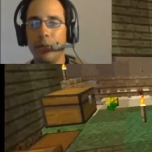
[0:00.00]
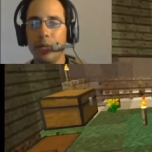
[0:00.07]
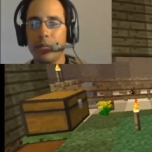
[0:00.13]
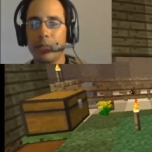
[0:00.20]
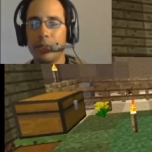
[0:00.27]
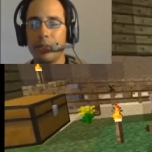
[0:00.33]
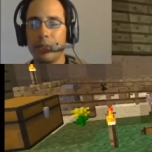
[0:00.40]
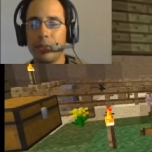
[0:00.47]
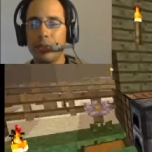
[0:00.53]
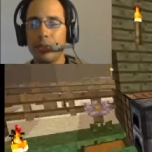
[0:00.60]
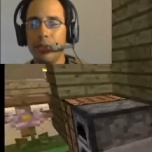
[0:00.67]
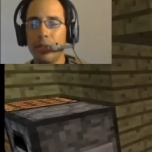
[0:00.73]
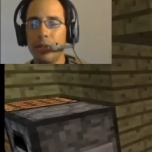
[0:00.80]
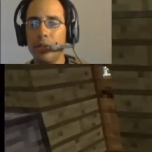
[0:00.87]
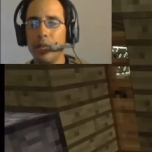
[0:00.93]
So
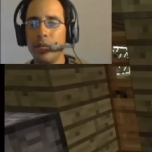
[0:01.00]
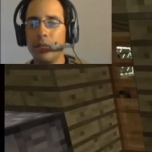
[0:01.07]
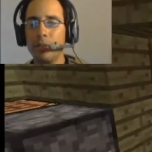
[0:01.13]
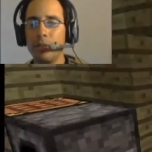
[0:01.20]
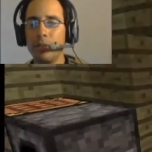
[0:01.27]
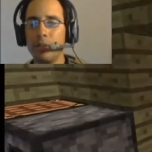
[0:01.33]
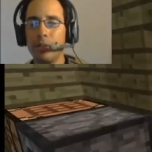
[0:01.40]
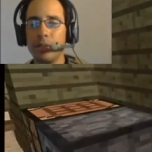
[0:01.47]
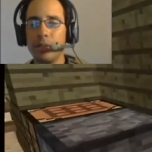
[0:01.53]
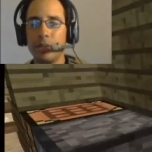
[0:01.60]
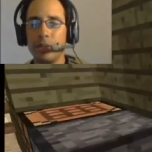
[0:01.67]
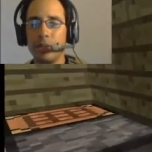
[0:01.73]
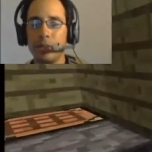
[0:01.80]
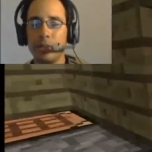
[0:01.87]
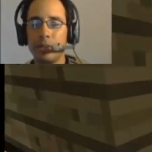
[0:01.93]
anyways, dude, are you knocking at my
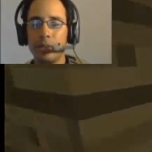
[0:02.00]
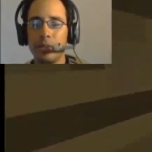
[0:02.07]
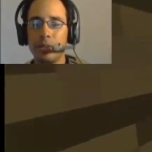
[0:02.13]
door?